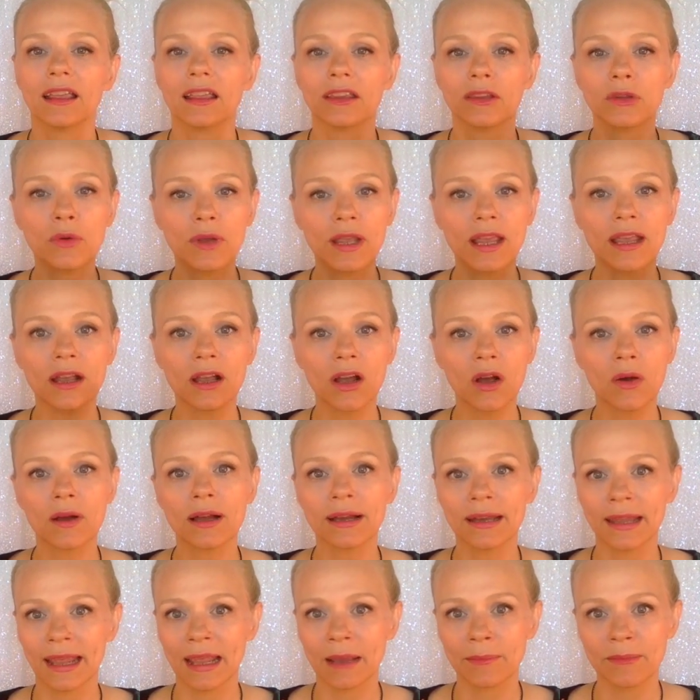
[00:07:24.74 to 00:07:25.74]
You can go
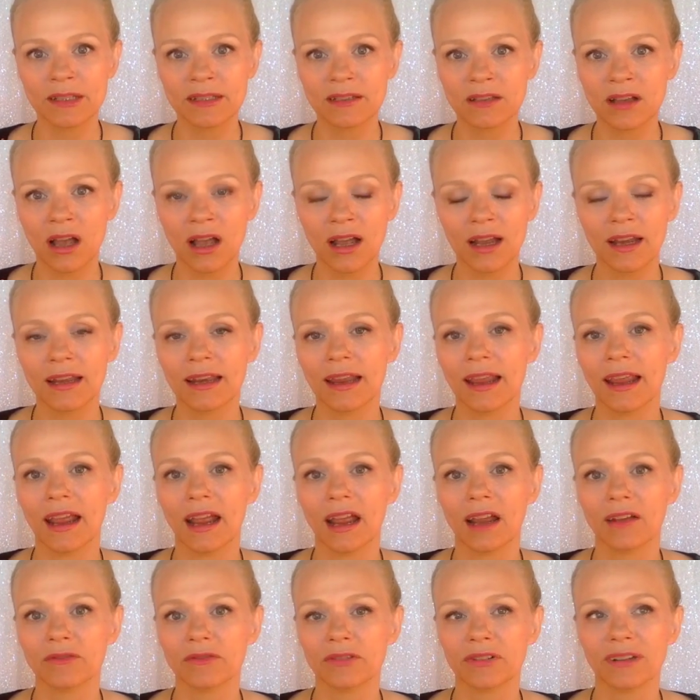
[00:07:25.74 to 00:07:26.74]
on Amazon
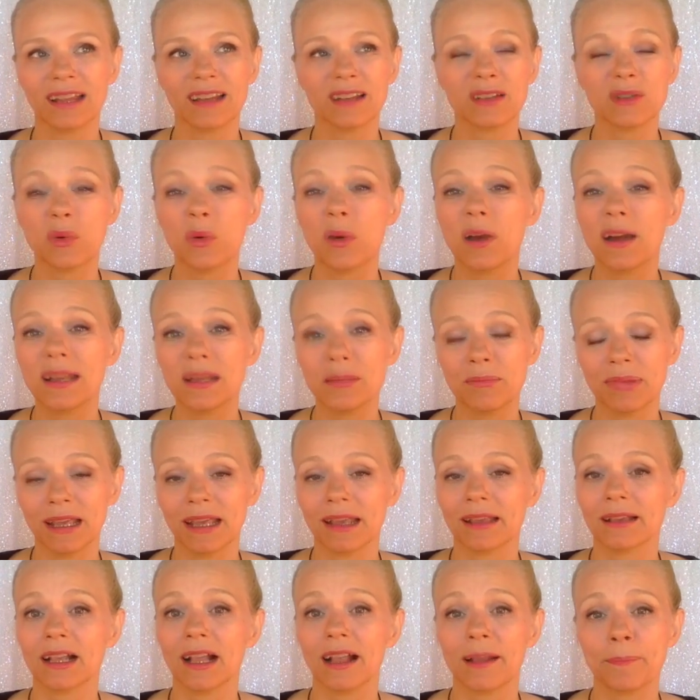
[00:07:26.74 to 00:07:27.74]
and for like 20
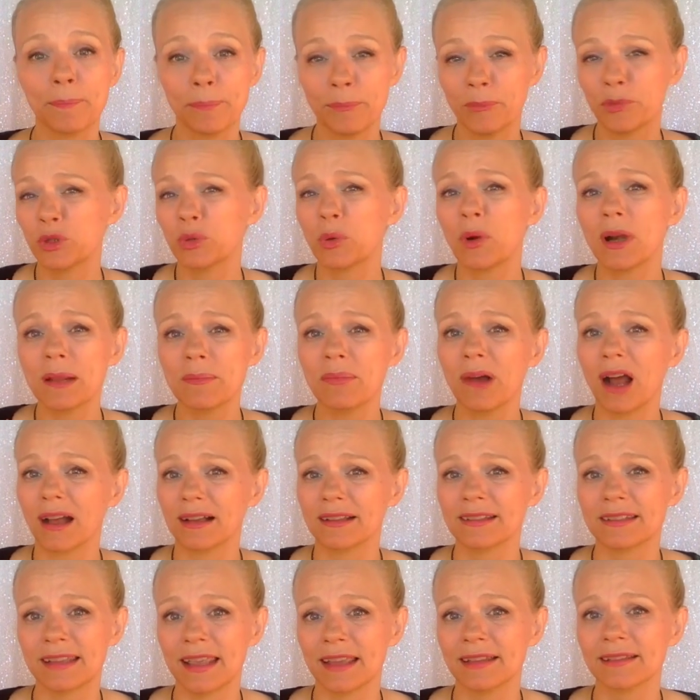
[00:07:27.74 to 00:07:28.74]

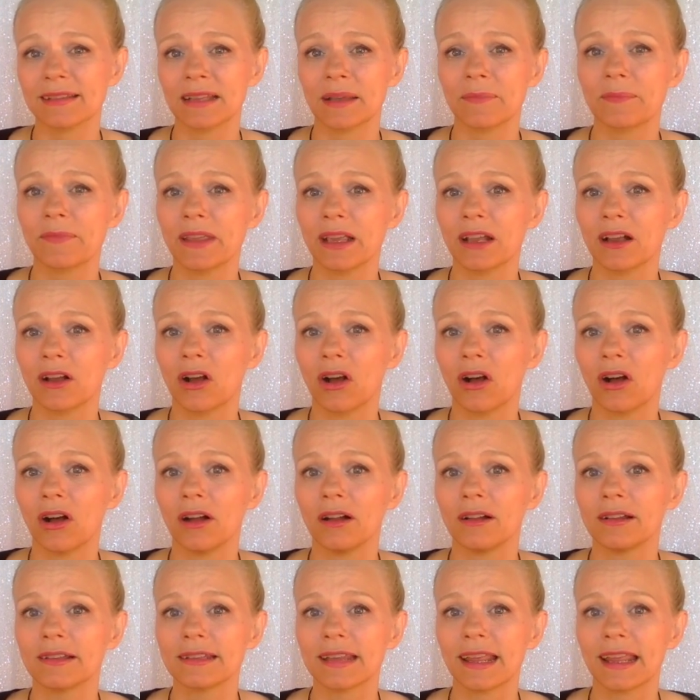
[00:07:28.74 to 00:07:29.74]
bucks get something
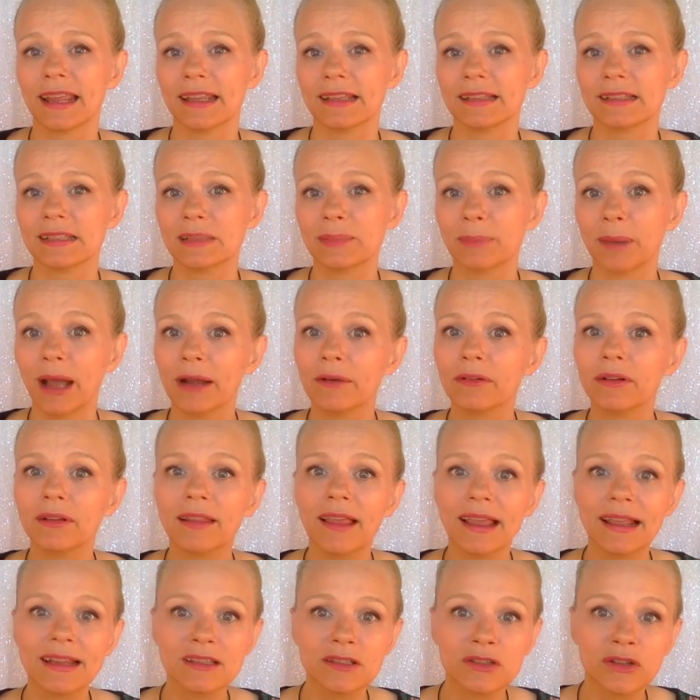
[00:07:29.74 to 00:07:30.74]
called a
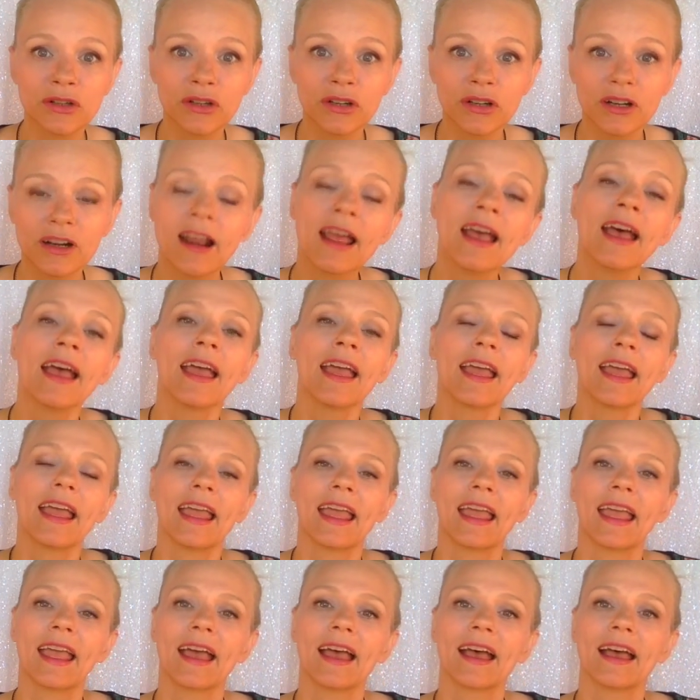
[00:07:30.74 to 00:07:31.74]
spiralizer,
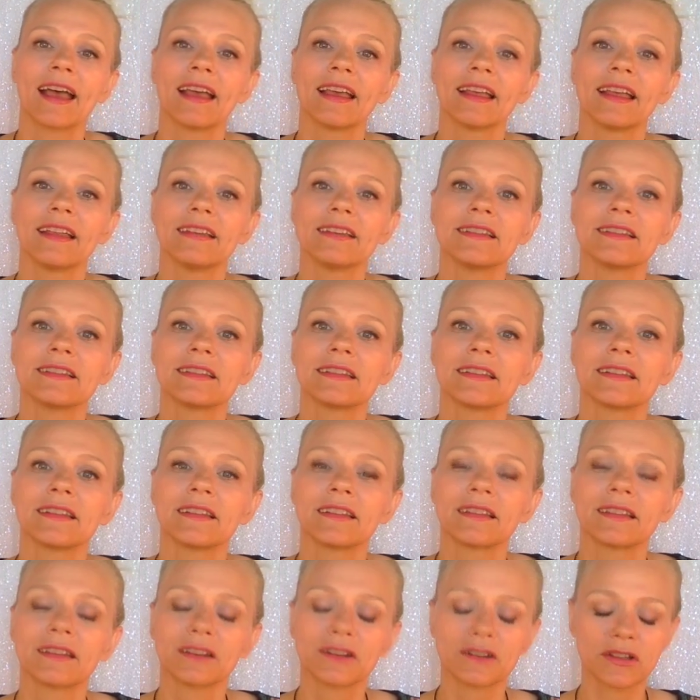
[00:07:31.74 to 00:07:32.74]
and
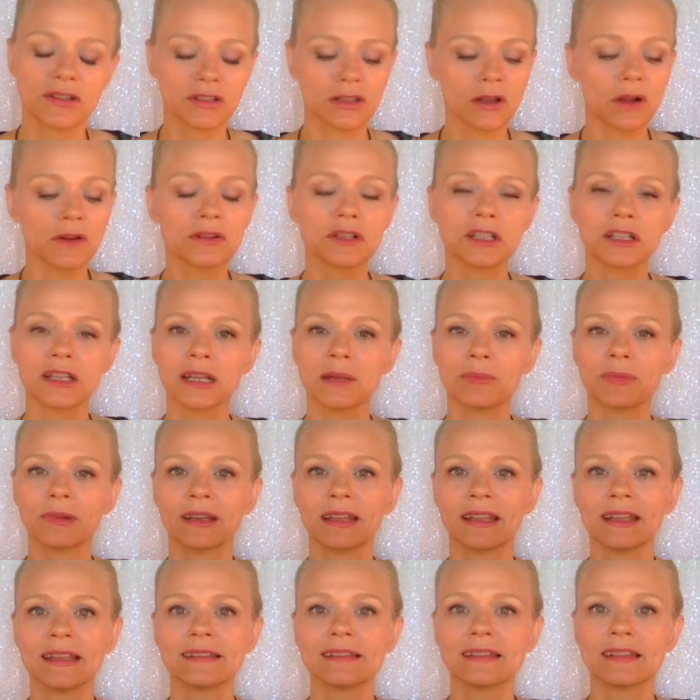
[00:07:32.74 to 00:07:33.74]
they're so cheap and
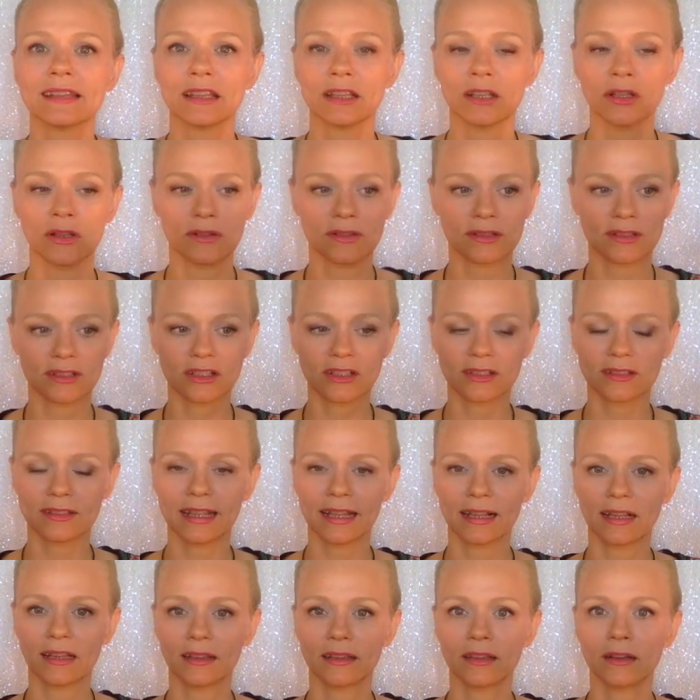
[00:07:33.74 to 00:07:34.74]
easy to use. It's just
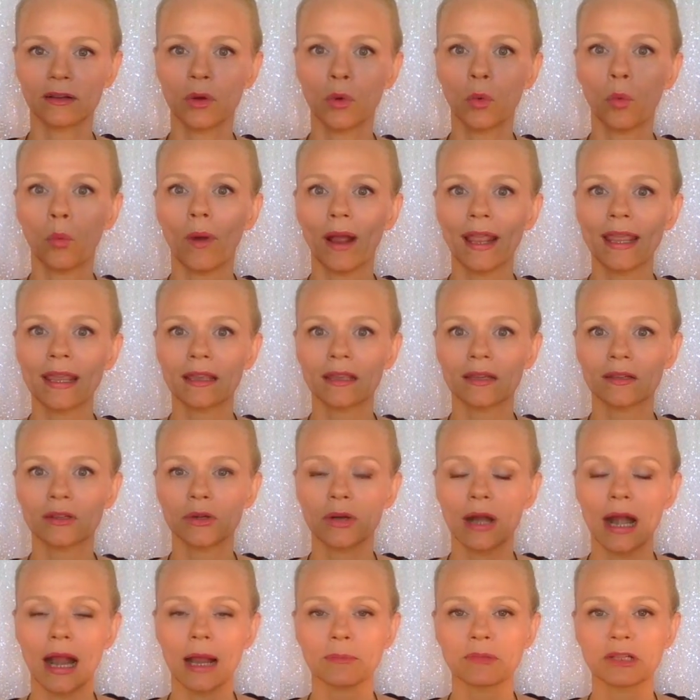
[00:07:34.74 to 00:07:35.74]
like a little white
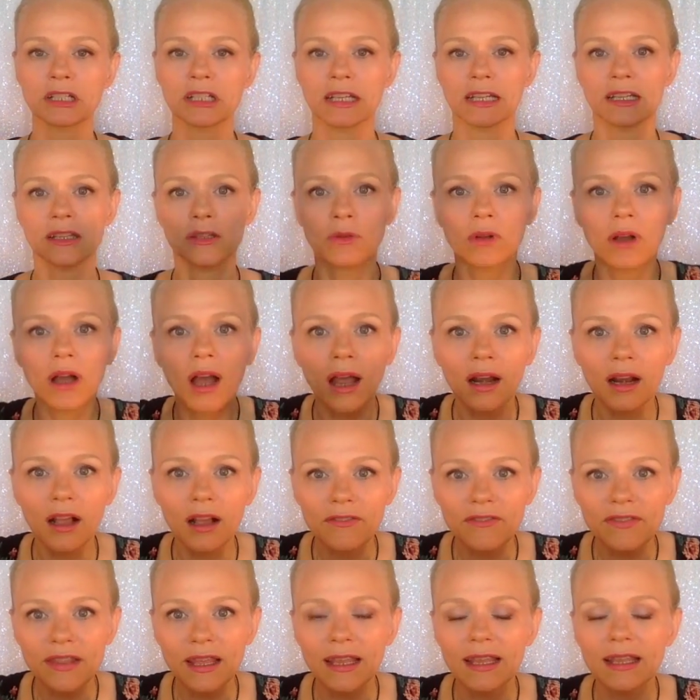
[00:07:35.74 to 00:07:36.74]
contraption. You cut
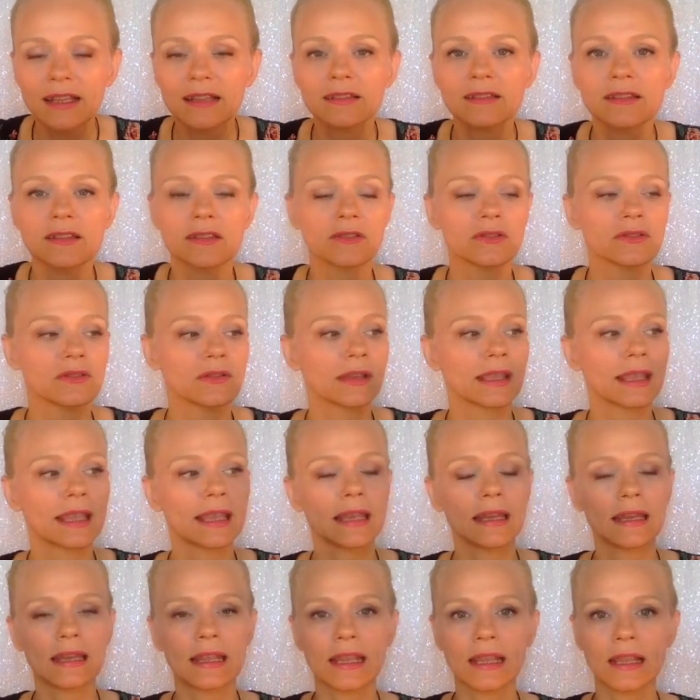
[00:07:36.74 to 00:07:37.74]
off the ends of the
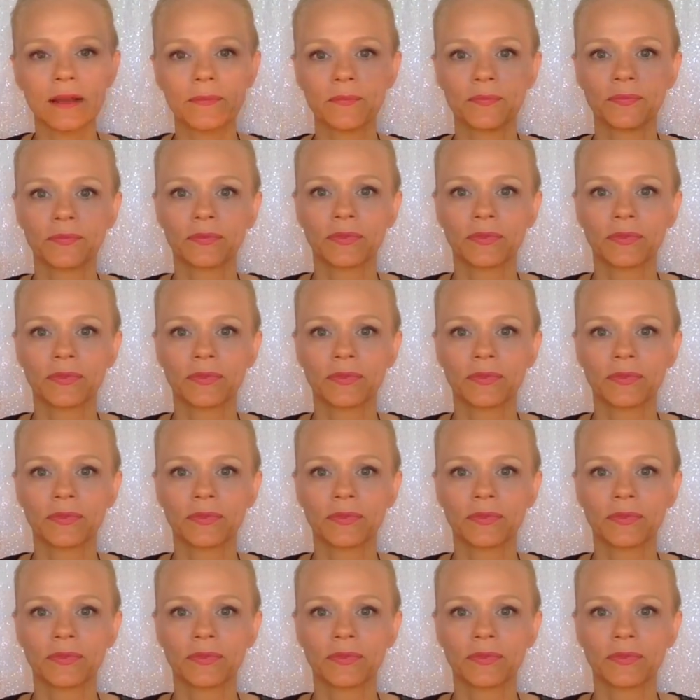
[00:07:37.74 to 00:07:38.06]
zucchini,